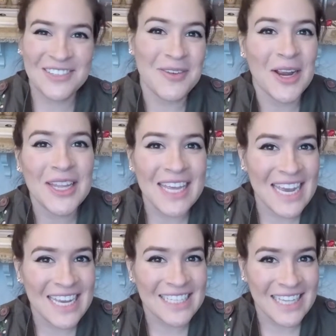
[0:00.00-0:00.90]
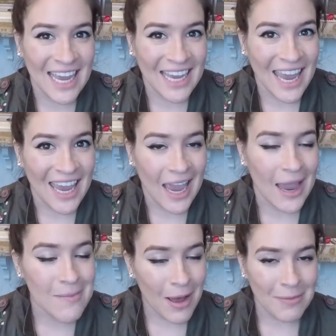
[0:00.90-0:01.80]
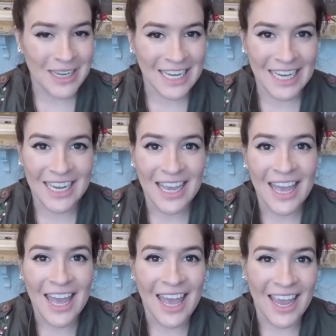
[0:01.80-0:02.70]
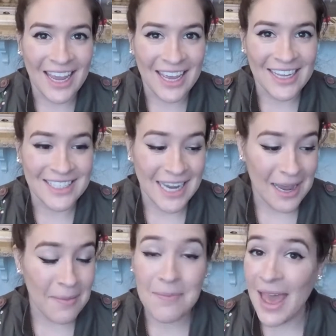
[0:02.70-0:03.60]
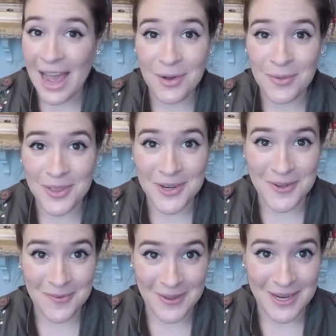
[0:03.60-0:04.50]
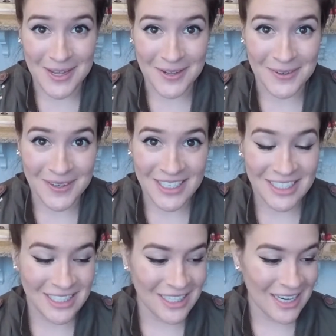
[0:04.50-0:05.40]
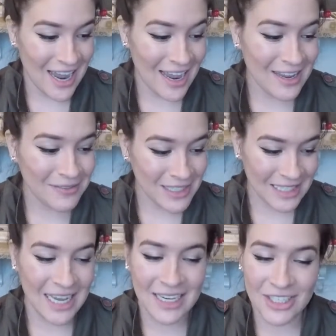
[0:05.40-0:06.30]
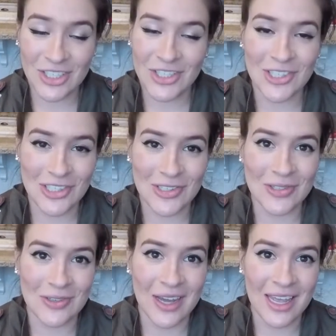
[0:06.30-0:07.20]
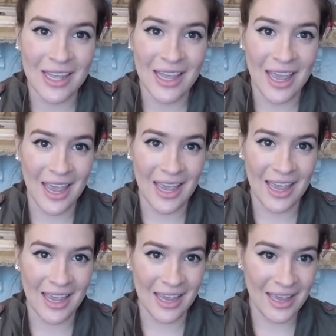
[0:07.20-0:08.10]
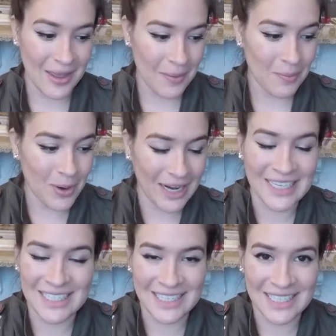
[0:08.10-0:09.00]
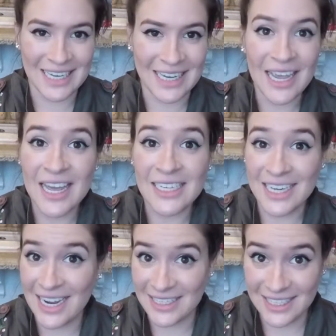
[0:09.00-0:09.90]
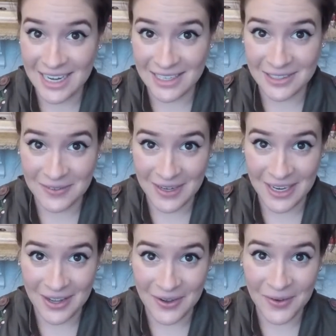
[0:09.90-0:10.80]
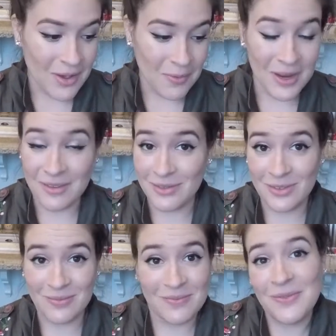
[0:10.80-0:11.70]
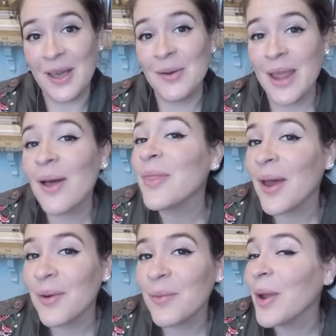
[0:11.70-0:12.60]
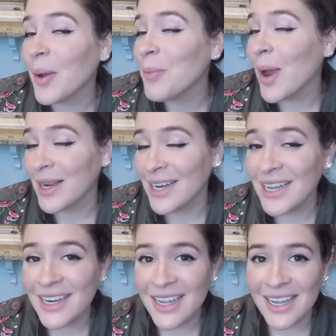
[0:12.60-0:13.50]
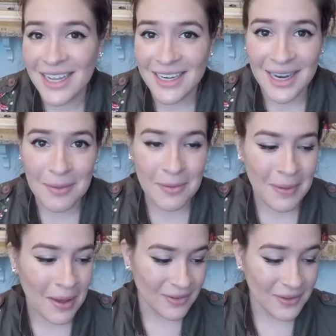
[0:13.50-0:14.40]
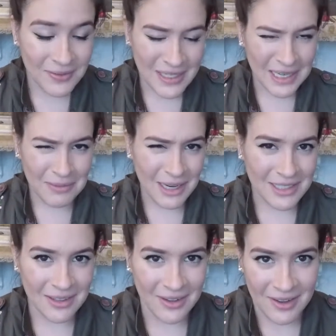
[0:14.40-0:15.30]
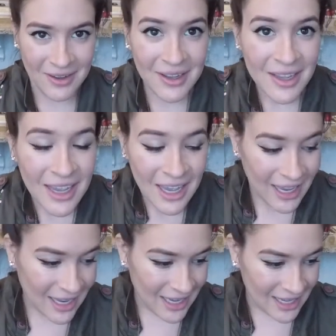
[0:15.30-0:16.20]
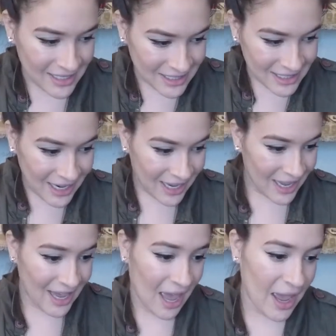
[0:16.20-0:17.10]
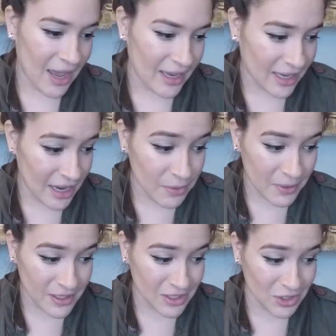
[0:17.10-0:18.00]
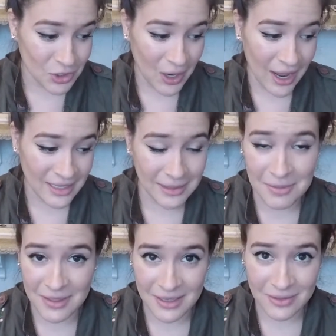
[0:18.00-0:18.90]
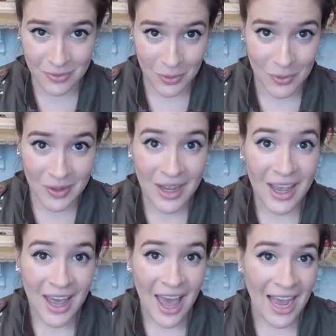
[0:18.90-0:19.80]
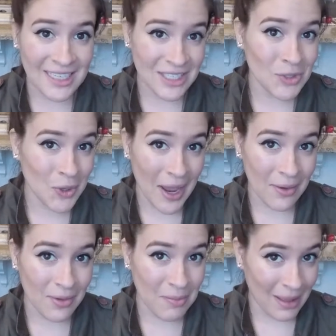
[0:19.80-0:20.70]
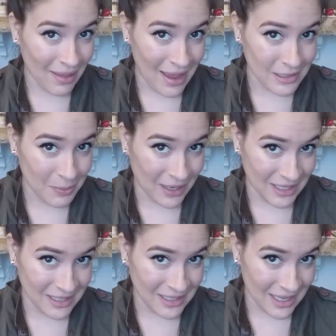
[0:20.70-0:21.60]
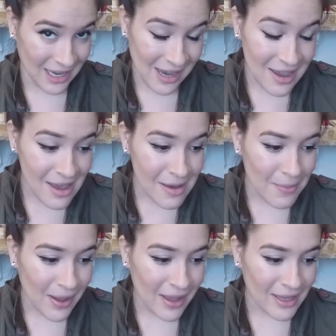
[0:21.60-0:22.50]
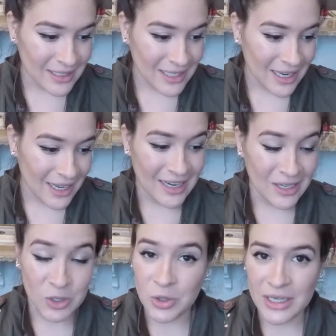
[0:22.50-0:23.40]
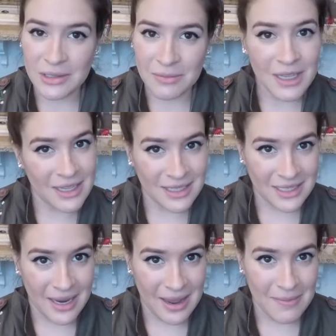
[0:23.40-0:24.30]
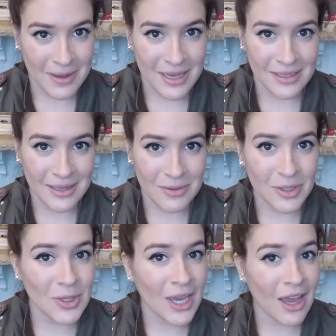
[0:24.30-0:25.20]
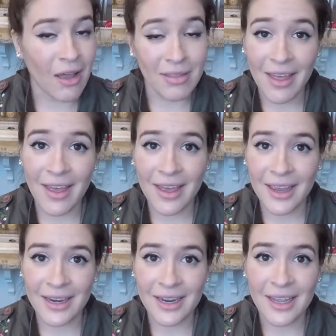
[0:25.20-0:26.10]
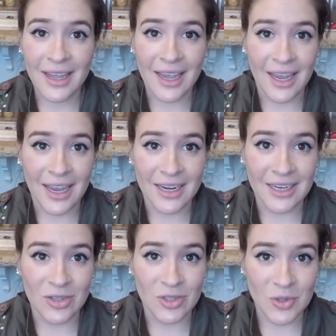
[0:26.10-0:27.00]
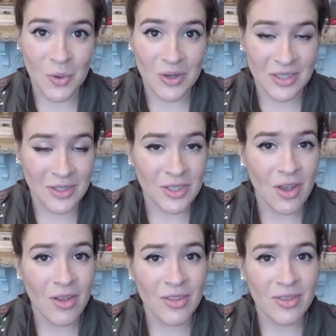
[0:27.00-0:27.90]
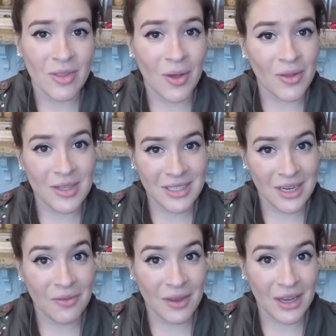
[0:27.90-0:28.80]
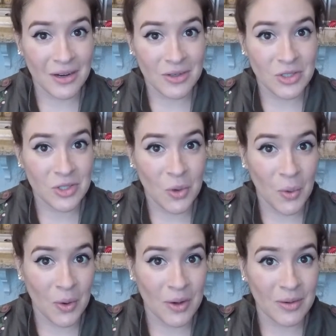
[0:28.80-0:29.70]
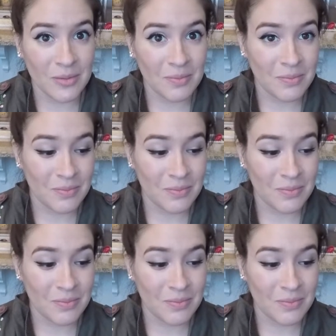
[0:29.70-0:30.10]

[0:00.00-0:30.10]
it's Mary Liz, aka Mama E, and I am back with a new video. I have decided to do a pregnancy taste test video. We have found out that we're pregnant, and I'm about 15 weeks along, and I kind of wanted to try some of this food. I didn't try it with my last pregnancy, but it intrigued me this time because I was looking online and in stores and saw all this stuff geared toward